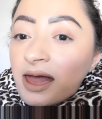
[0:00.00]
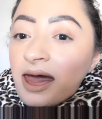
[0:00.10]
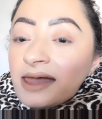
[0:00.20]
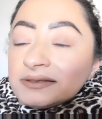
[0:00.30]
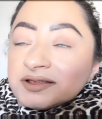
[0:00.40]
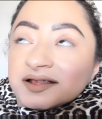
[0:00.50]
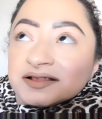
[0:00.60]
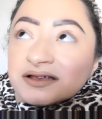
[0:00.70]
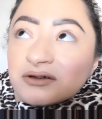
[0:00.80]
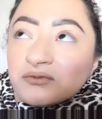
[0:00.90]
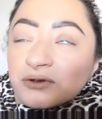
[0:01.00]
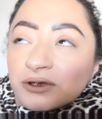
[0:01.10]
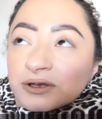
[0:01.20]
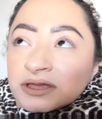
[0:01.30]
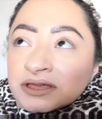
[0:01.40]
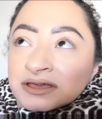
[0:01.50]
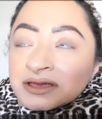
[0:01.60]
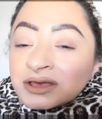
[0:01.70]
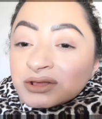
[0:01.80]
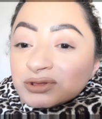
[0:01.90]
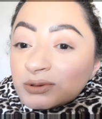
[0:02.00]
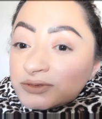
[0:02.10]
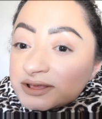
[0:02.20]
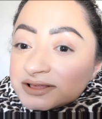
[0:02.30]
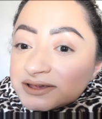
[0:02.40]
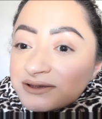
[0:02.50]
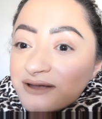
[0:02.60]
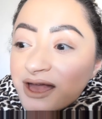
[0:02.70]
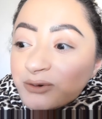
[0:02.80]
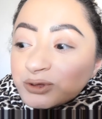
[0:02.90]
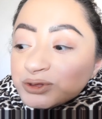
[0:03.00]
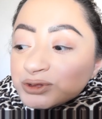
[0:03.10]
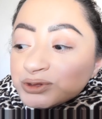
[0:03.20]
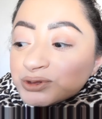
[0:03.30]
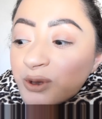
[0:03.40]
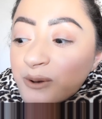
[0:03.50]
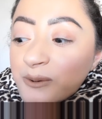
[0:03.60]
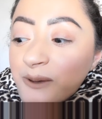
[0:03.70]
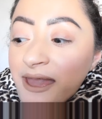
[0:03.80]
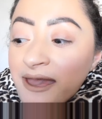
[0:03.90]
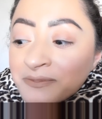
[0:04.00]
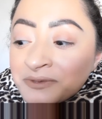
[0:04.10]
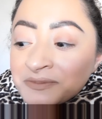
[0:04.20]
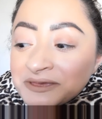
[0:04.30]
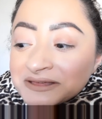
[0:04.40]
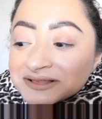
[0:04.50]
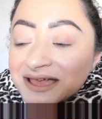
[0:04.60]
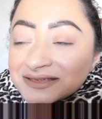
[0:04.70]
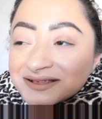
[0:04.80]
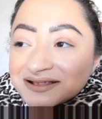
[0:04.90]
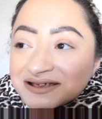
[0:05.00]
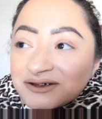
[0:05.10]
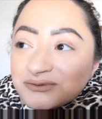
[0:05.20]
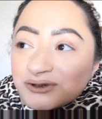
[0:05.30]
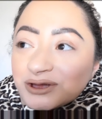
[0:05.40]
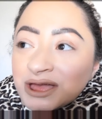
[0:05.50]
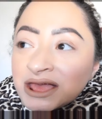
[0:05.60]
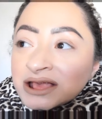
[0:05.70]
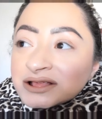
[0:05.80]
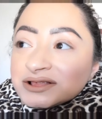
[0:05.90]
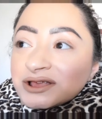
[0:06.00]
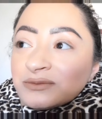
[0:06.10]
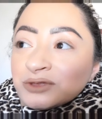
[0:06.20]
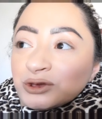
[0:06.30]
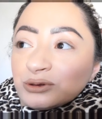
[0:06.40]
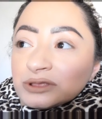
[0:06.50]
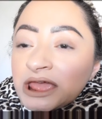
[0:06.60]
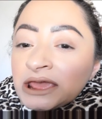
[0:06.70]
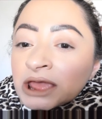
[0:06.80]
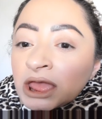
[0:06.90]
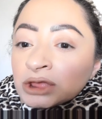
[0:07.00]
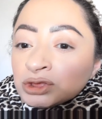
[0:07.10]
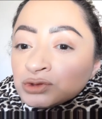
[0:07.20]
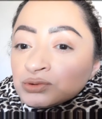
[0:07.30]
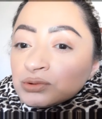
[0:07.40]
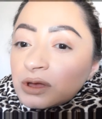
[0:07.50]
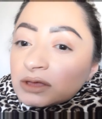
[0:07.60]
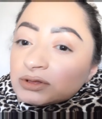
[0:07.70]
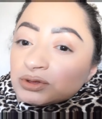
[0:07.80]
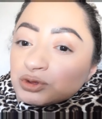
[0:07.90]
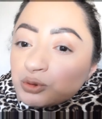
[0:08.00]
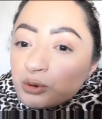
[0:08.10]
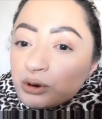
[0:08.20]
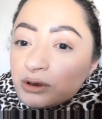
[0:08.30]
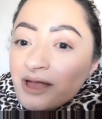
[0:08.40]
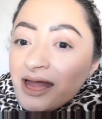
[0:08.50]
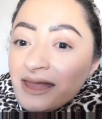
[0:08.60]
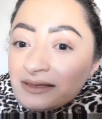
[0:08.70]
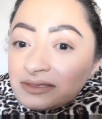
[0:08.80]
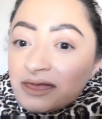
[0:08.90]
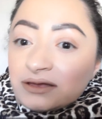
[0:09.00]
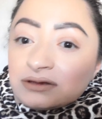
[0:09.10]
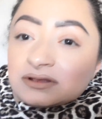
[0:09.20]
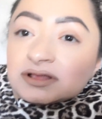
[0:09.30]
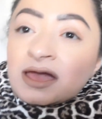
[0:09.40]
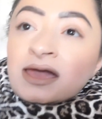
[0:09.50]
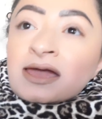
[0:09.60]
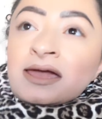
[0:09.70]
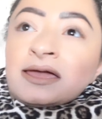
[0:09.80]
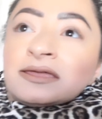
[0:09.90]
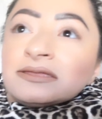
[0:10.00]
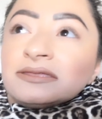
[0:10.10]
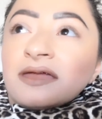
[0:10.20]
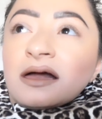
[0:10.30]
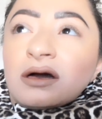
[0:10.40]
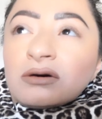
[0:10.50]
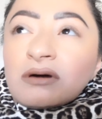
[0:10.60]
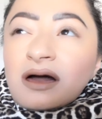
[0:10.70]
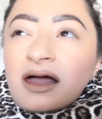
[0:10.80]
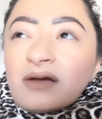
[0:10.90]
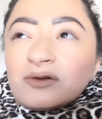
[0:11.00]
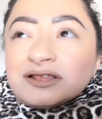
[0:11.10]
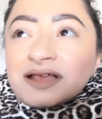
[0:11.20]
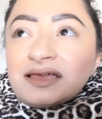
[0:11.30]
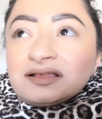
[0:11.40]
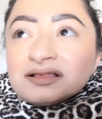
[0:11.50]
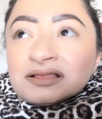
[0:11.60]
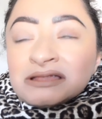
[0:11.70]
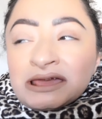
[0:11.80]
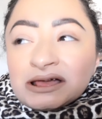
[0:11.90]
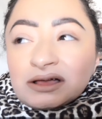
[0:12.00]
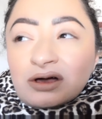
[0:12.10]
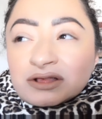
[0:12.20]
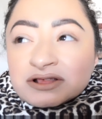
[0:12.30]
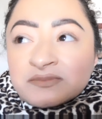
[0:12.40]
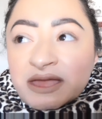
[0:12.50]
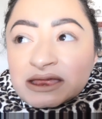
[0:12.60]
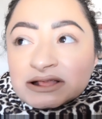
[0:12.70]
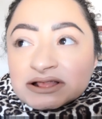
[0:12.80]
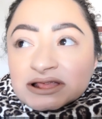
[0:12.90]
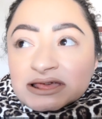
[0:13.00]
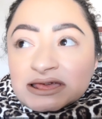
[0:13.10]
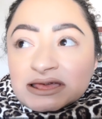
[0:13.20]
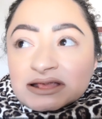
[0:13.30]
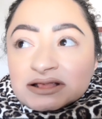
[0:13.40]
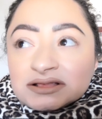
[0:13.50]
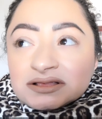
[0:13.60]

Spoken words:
I discovered, so this year I was so happy because I discovered some new like drugstore highlighters. Now, I would say Sleek Cosmetics is